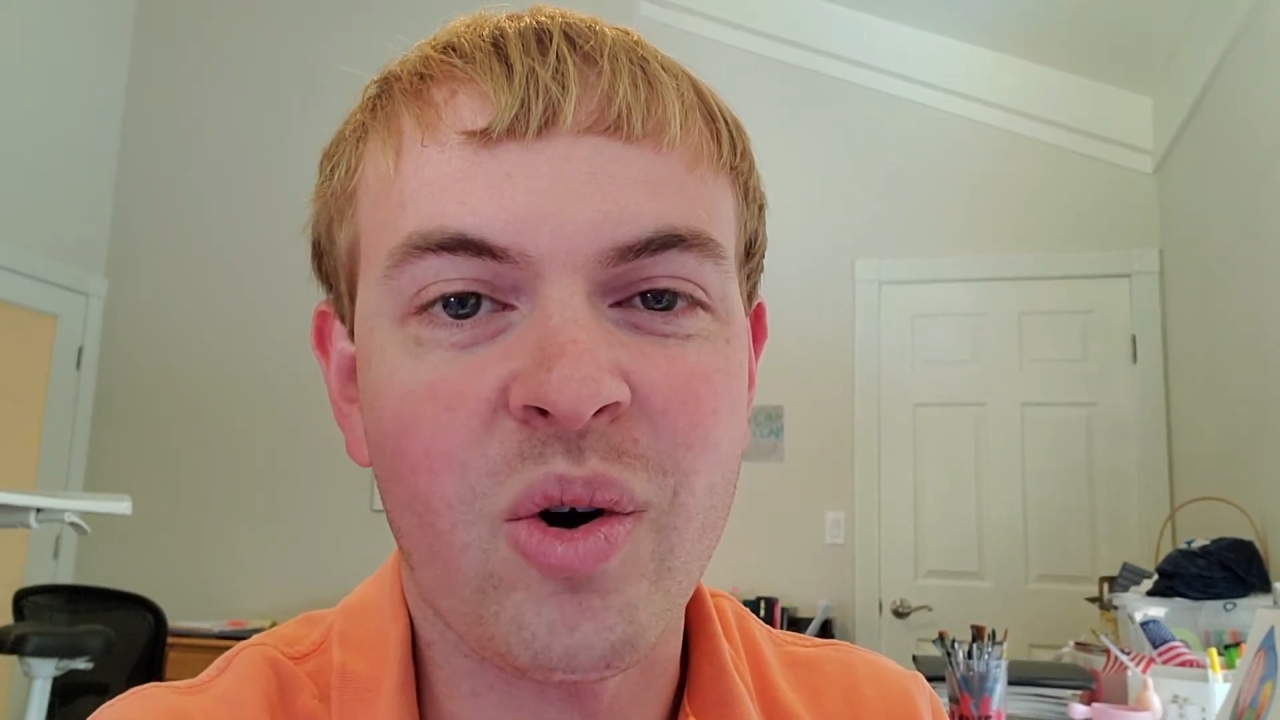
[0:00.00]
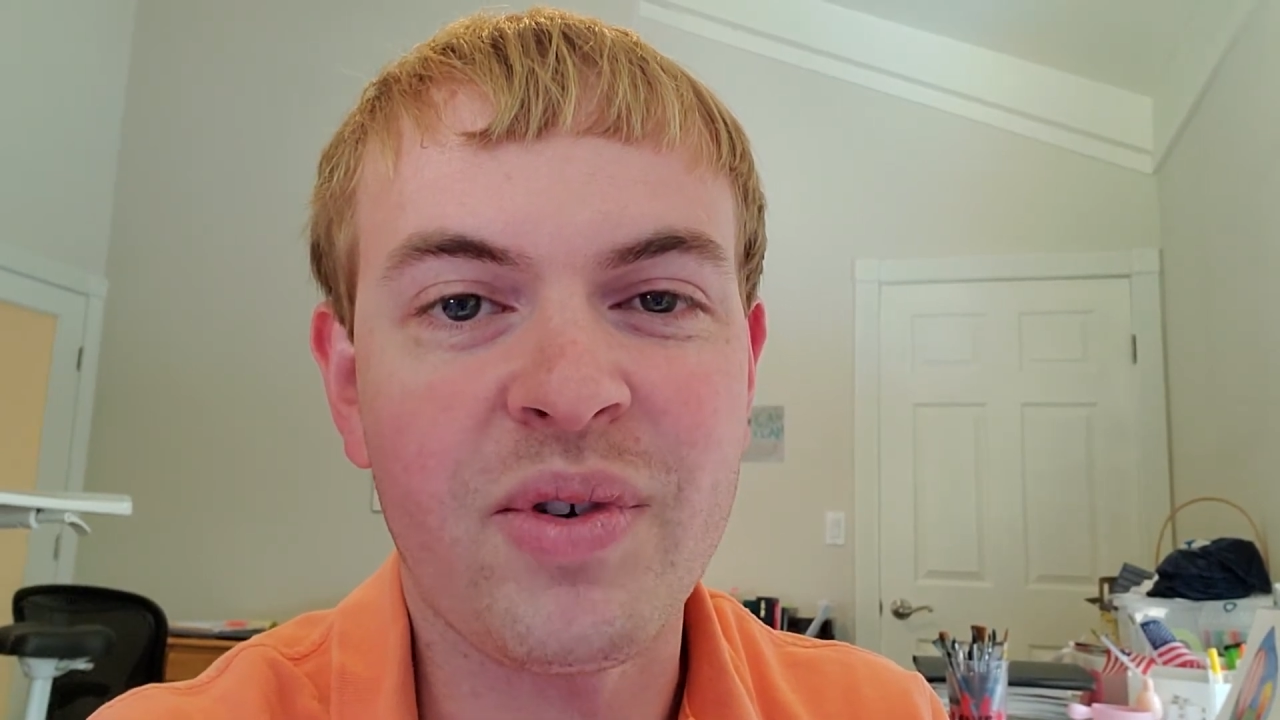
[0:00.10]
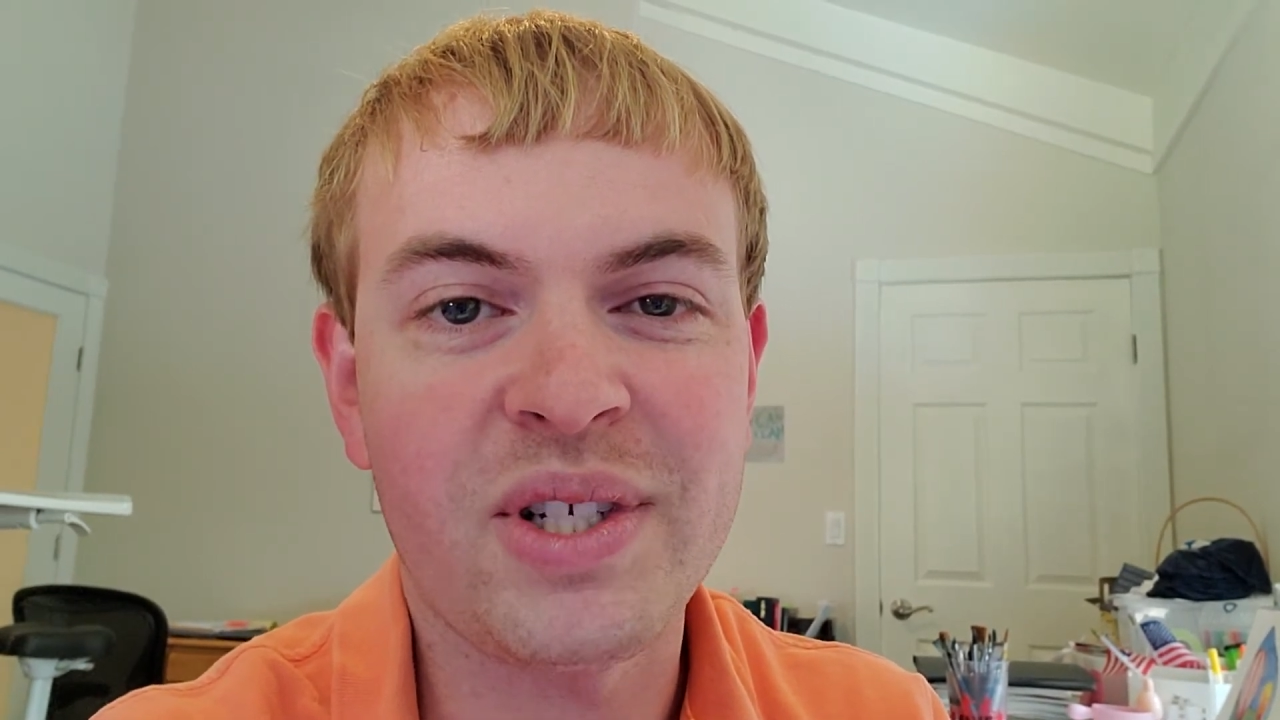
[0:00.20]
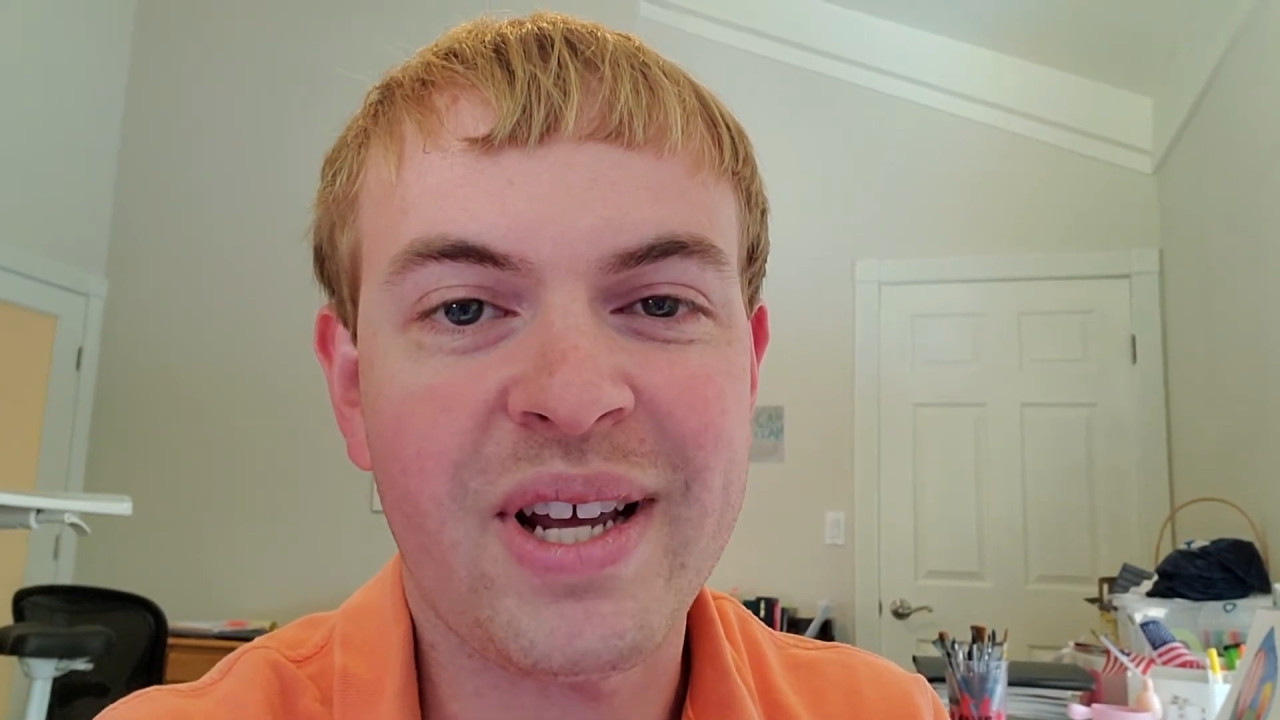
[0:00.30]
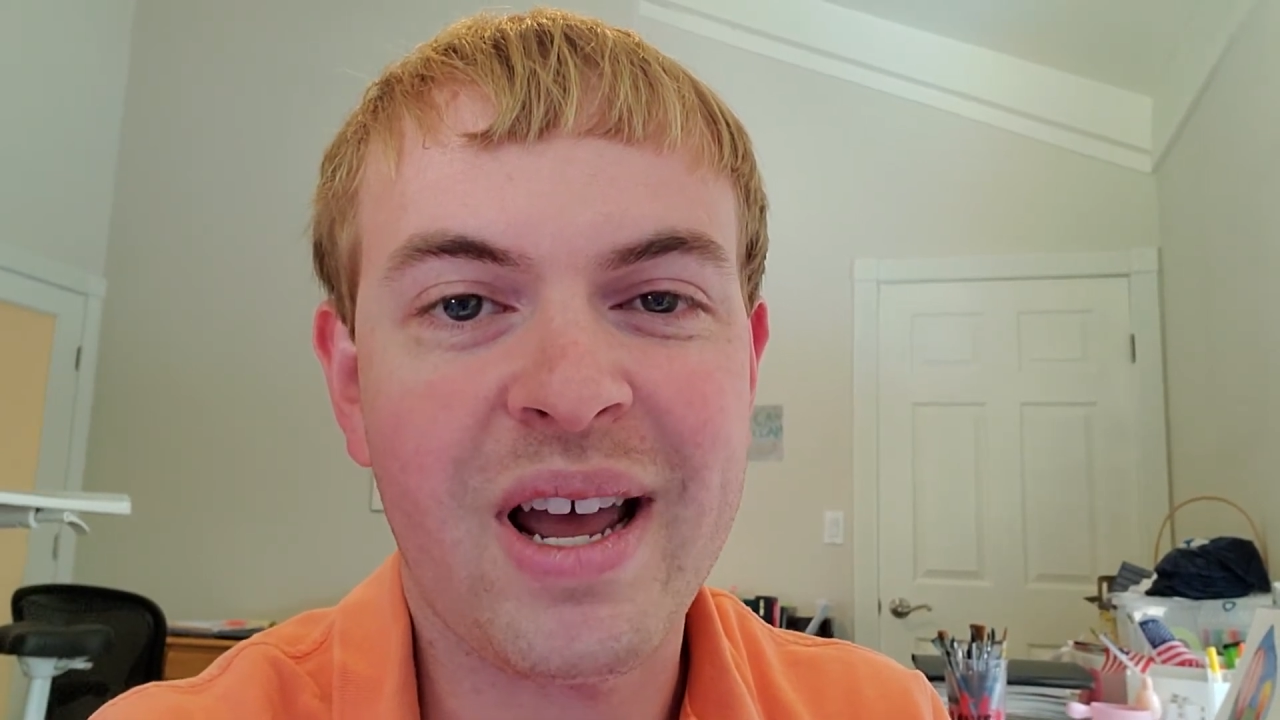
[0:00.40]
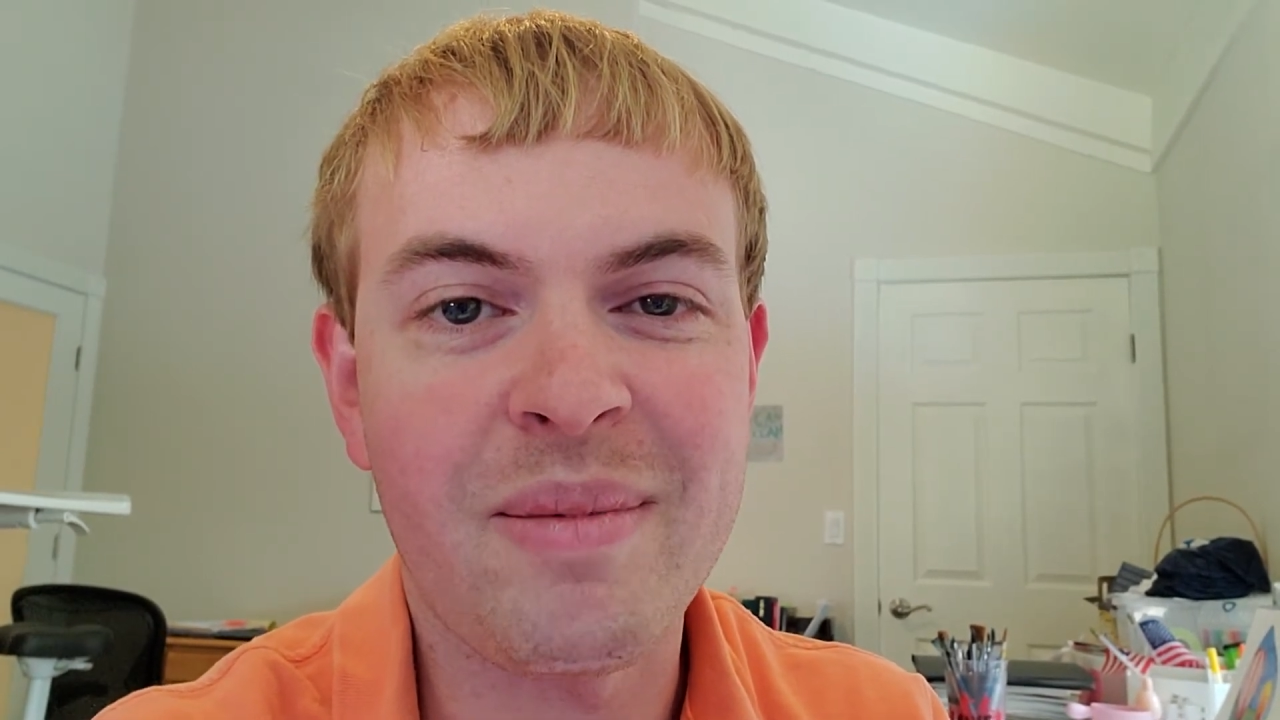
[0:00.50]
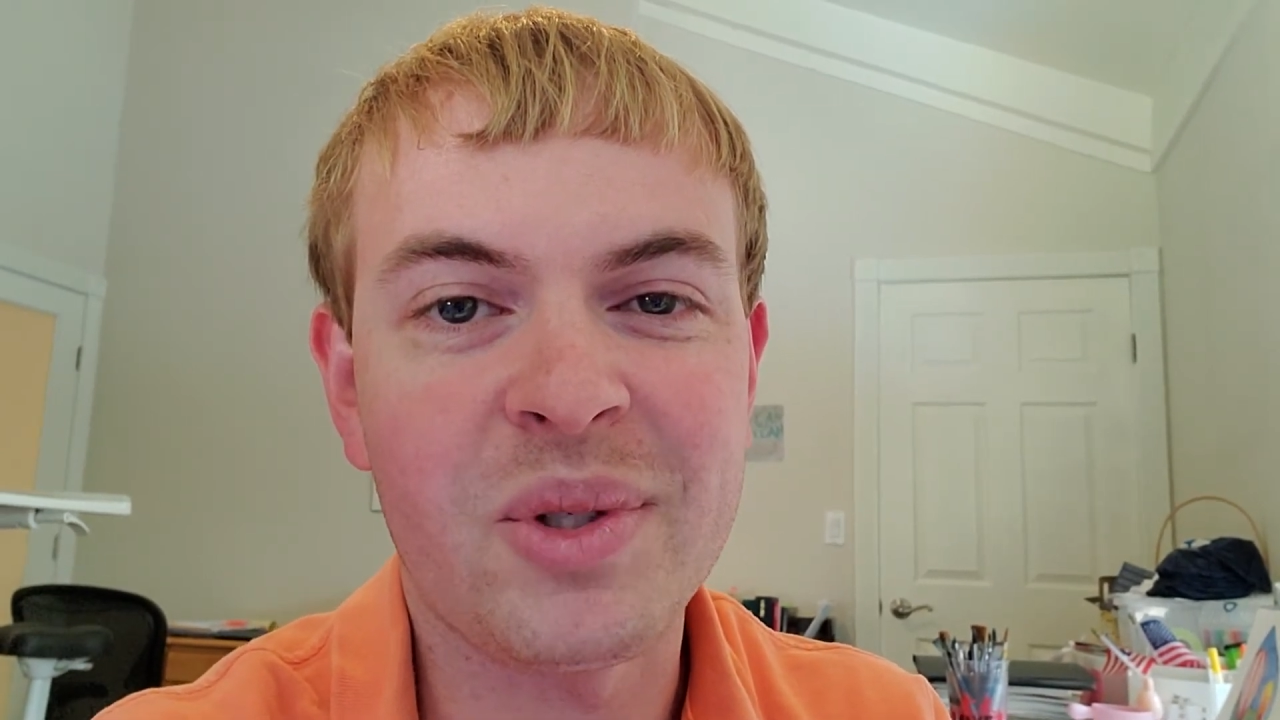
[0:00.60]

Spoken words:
over time